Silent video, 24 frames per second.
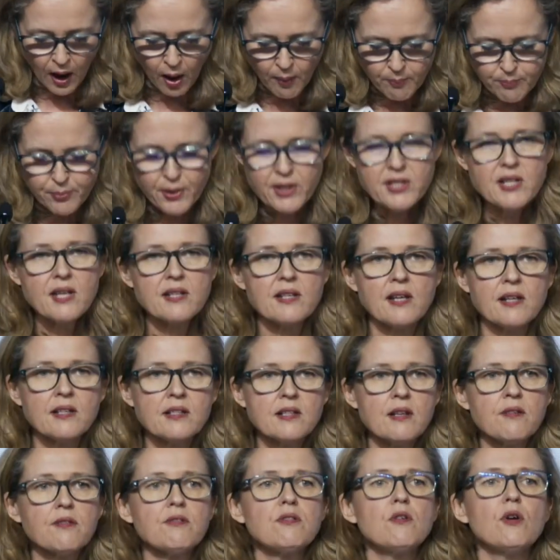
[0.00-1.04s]

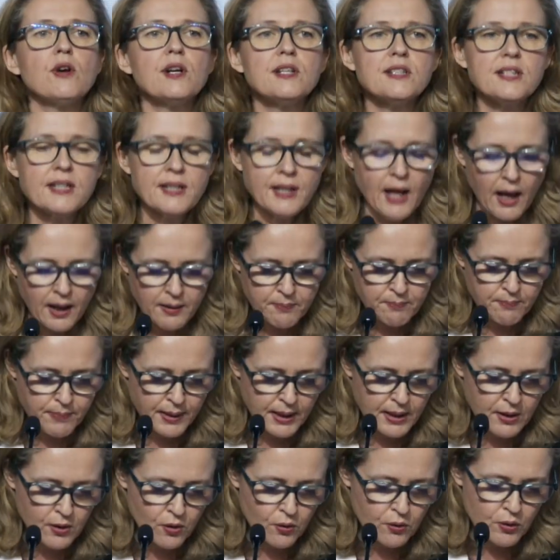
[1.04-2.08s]
unprecedented 39
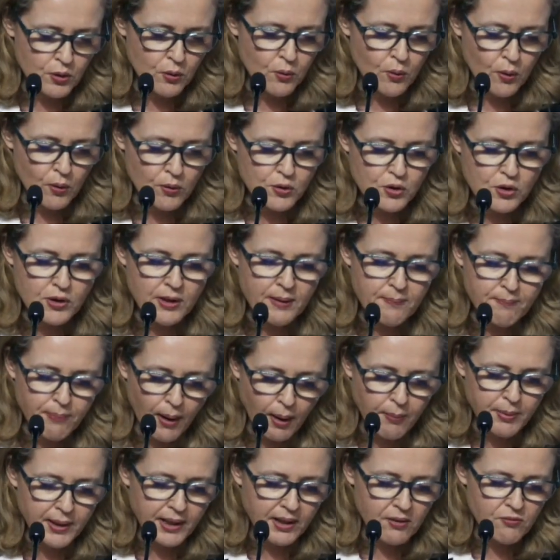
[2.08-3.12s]
billion euros in
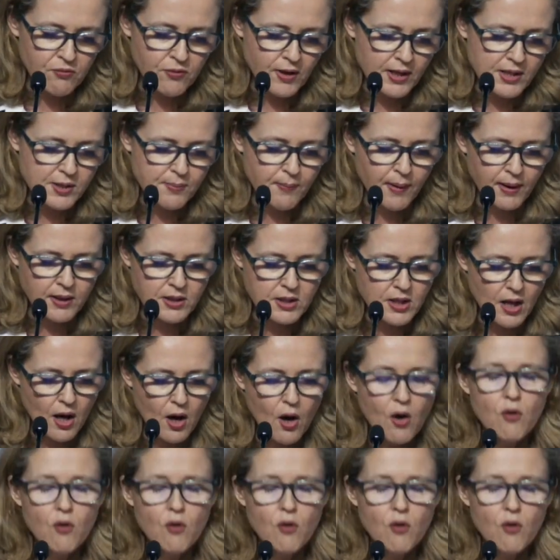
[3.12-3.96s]
public investment